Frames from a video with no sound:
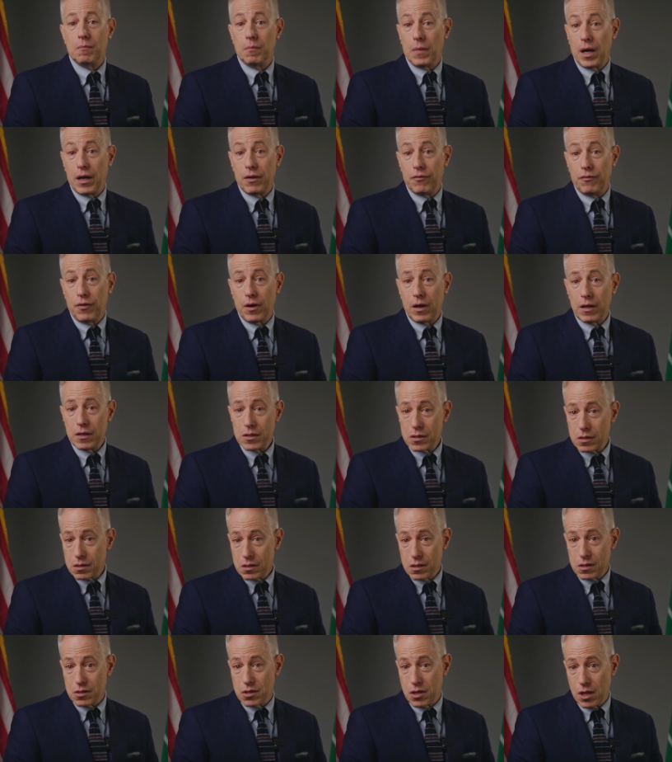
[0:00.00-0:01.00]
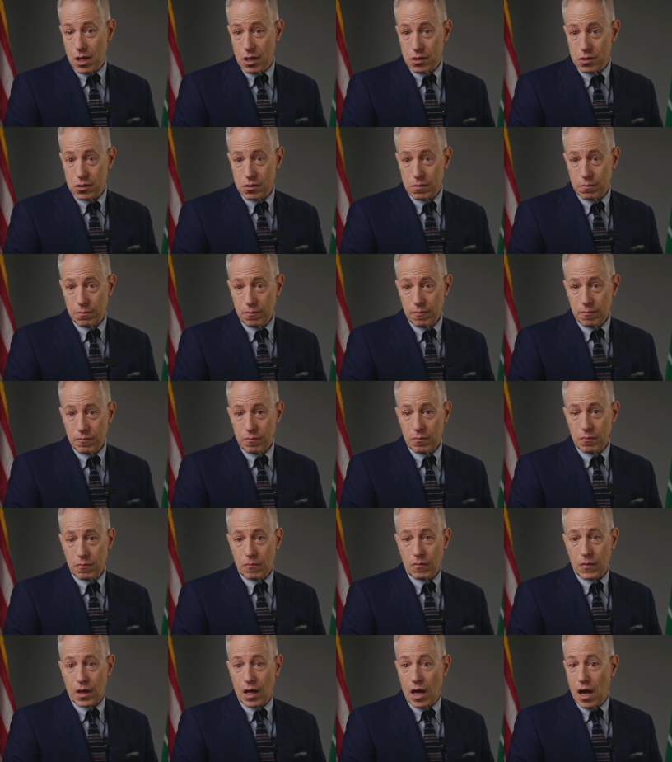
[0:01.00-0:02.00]
My advice is this
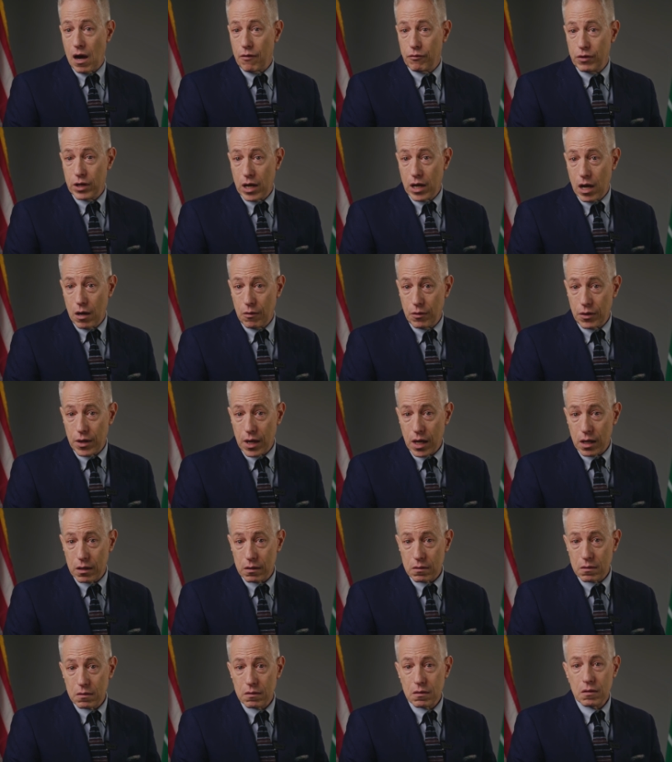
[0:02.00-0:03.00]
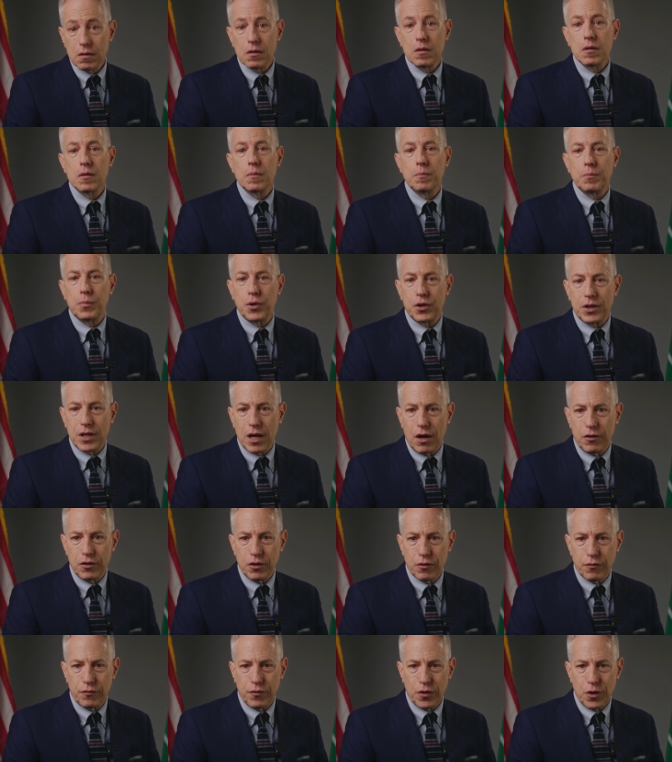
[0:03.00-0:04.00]
every now and then, put down
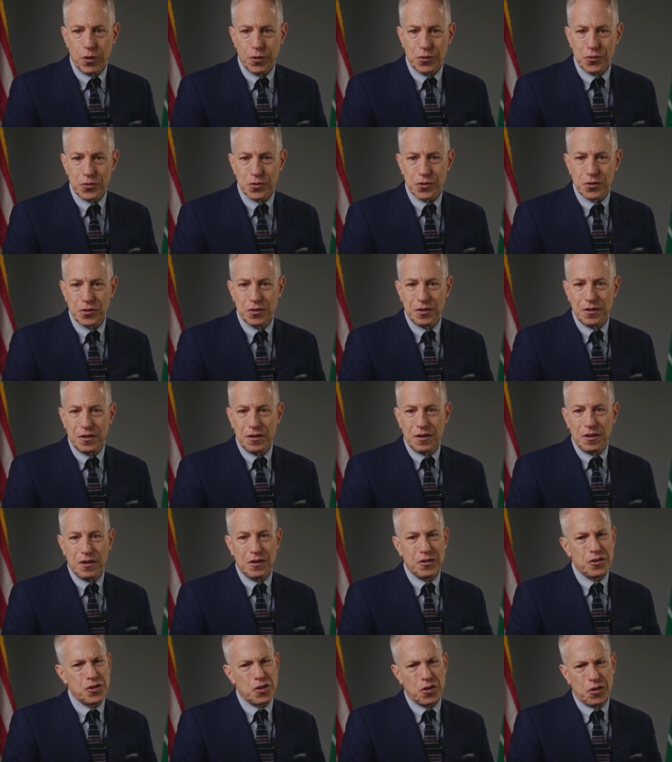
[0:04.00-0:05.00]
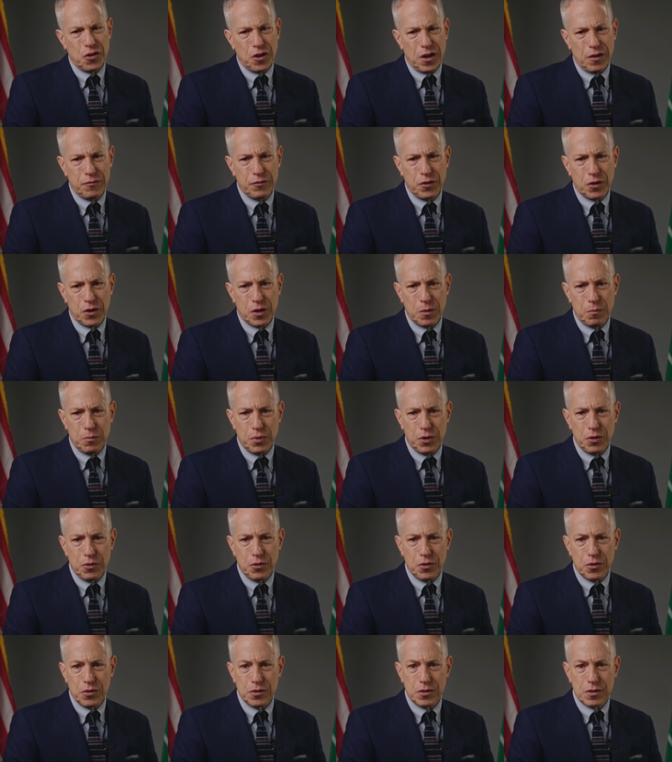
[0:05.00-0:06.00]
your phones, turn off your
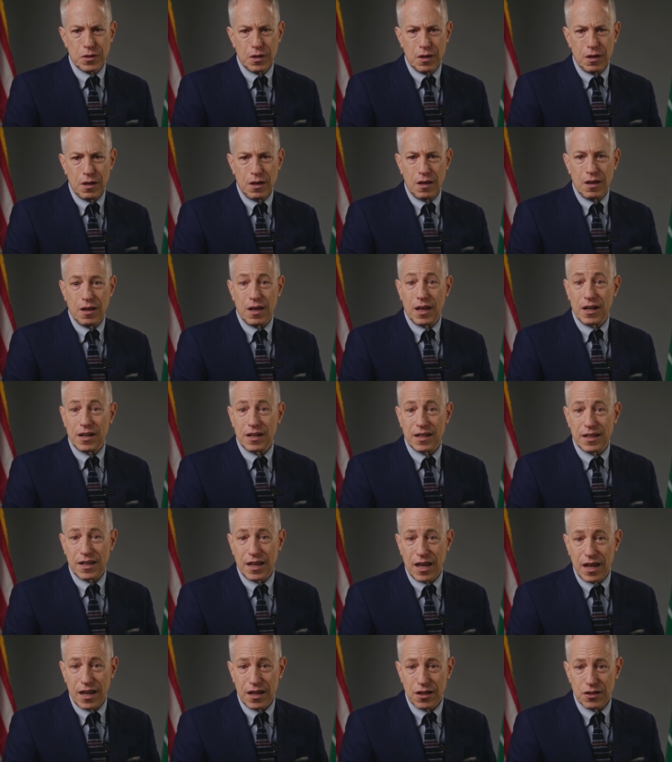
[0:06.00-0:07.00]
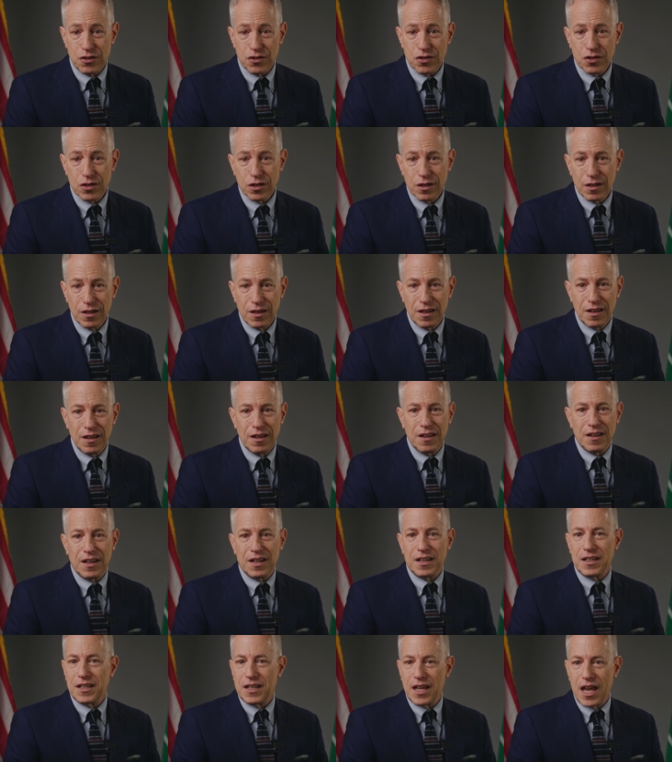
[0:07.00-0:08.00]
computers, and engage
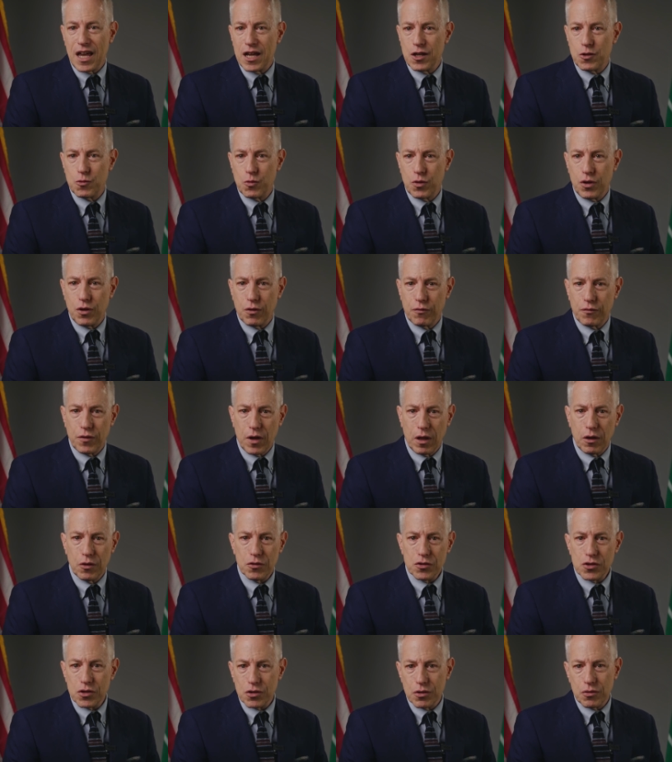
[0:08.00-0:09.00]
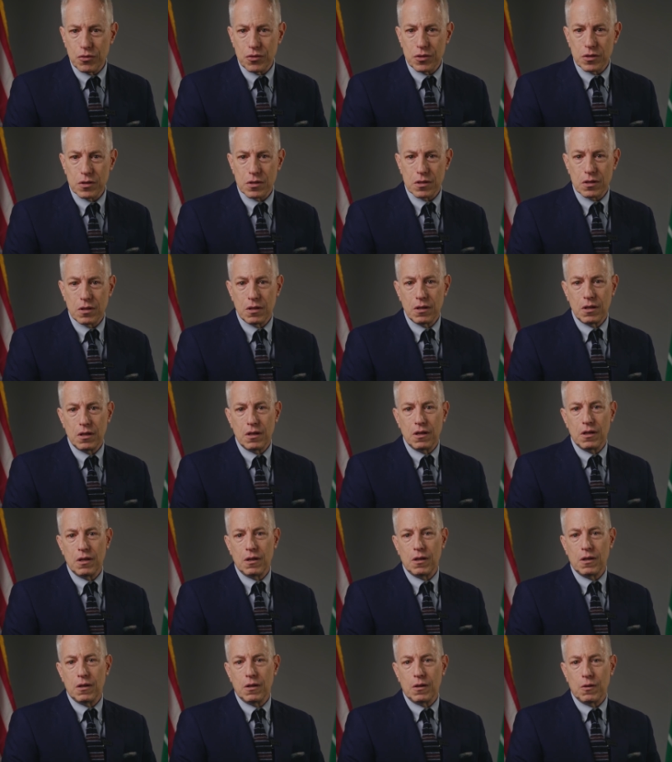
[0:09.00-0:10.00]
Engage with your fellow students,
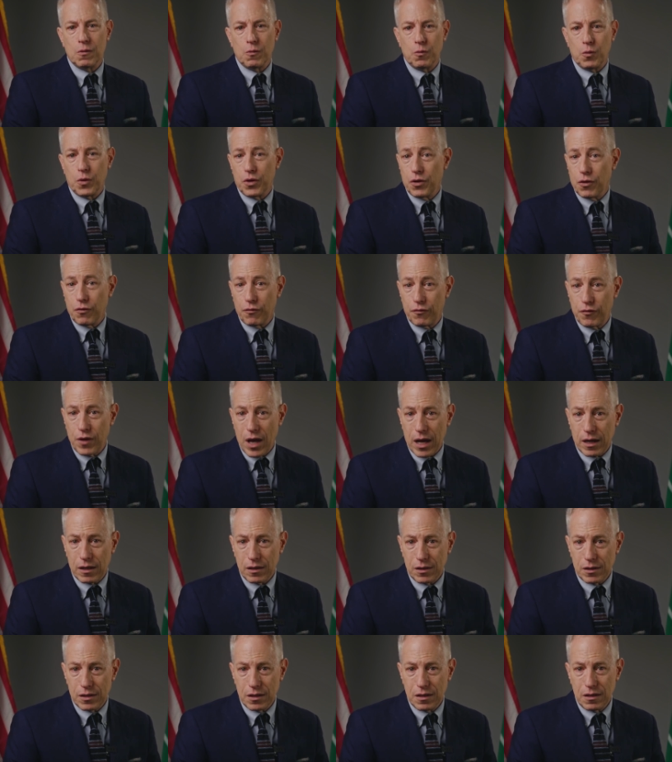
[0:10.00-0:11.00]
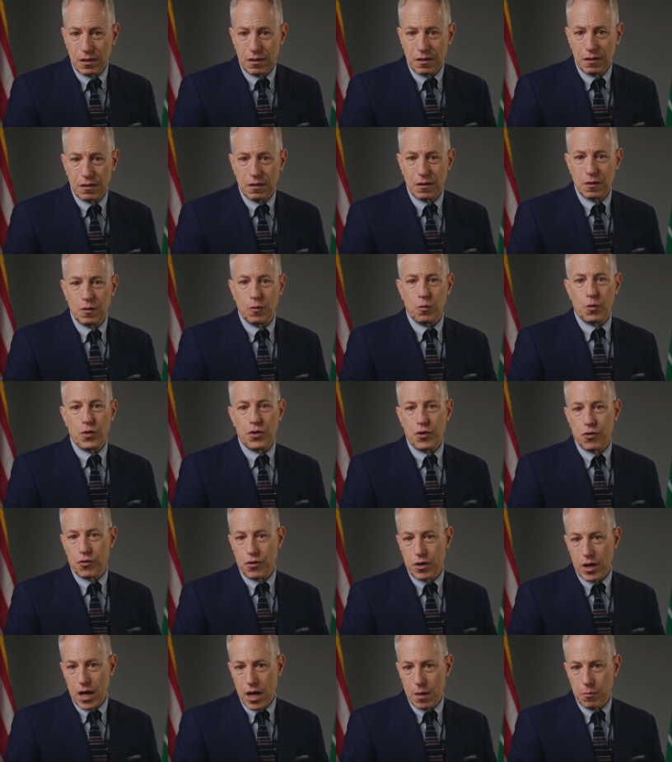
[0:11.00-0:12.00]
with your faculty, with
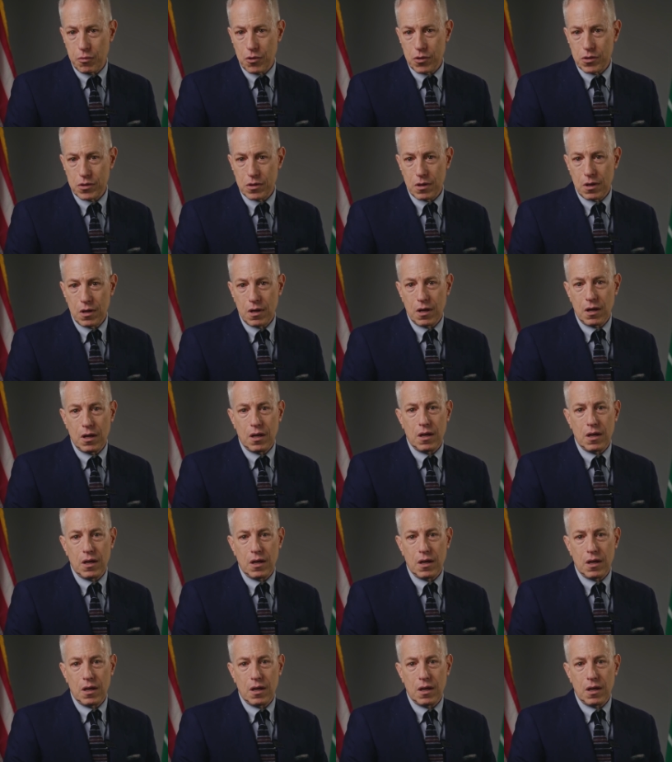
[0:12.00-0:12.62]
your neighbors.